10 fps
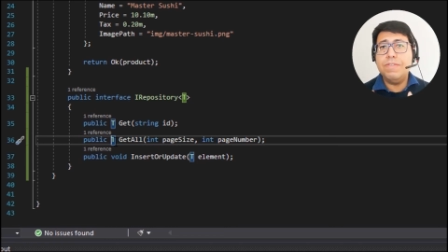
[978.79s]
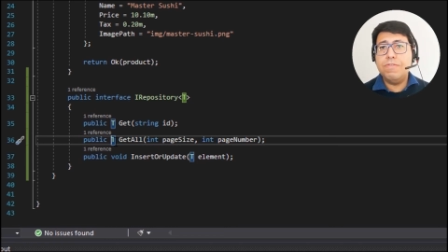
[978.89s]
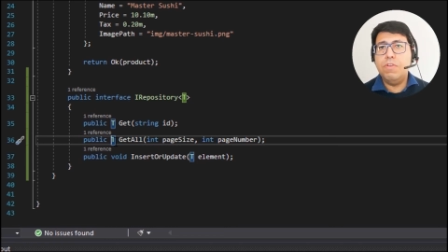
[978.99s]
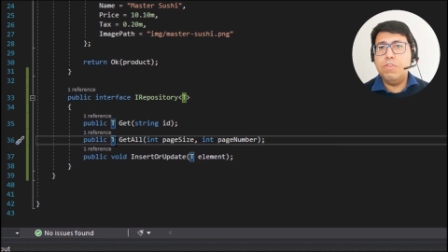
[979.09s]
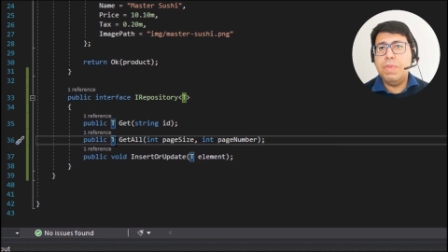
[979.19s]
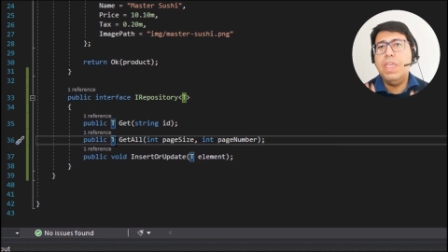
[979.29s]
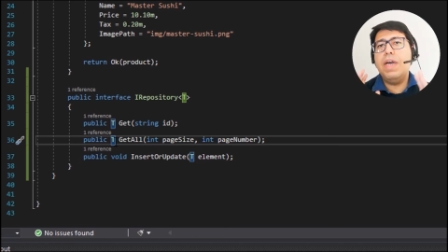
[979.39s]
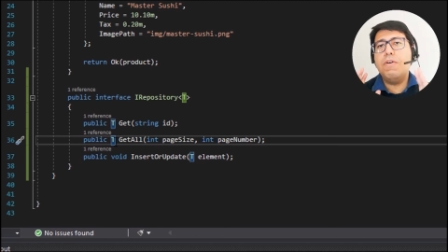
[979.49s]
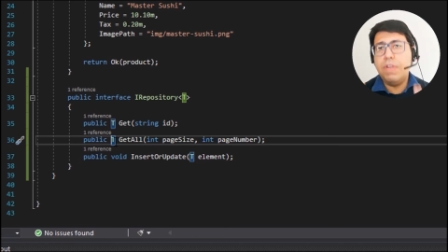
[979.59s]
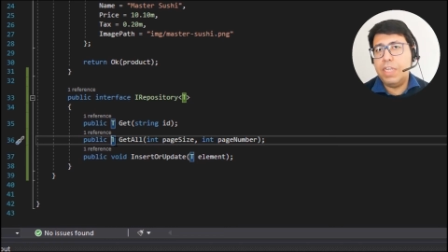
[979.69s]
is going to be
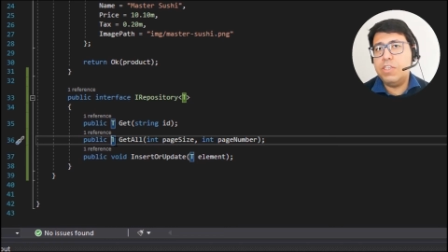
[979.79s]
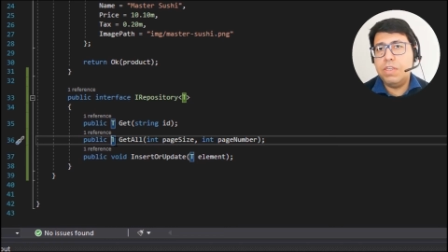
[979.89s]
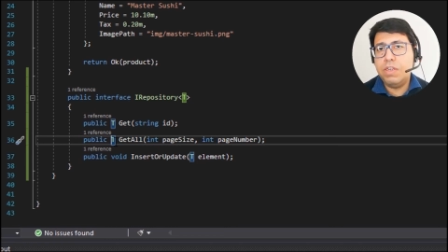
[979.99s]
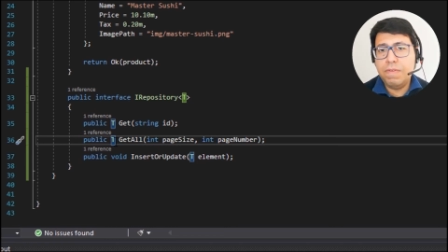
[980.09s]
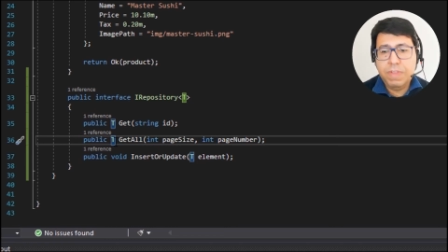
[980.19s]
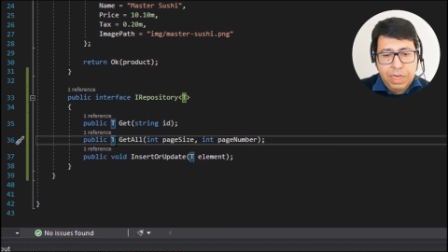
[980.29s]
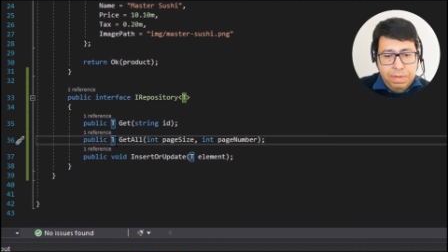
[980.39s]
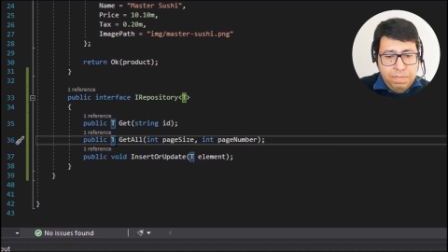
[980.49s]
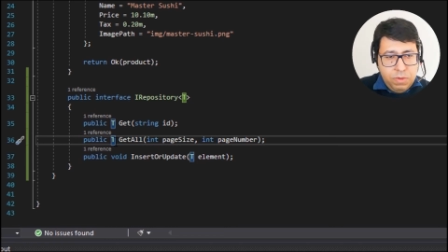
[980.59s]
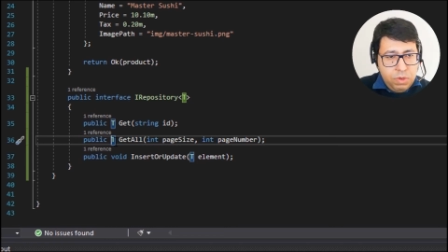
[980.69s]
a collection of data.